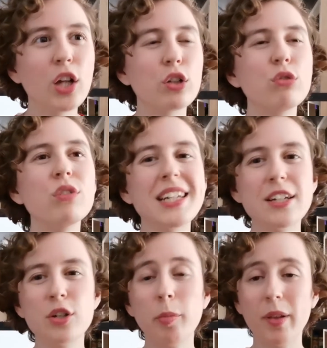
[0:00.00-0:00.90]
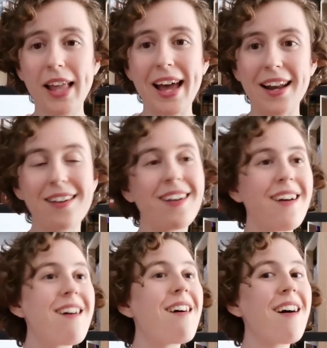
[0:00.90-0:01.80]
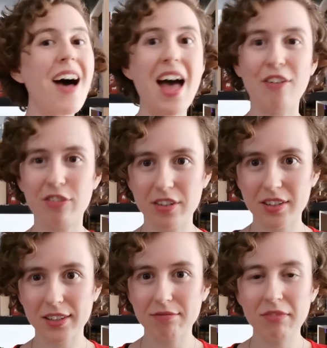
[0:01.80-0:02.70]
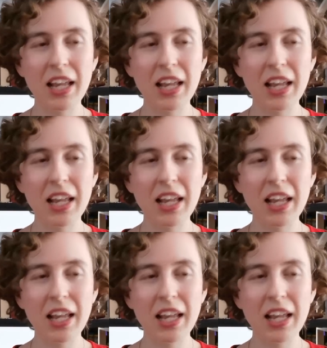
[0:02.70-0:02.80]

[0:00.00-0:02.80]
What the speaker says: you need to plan everything.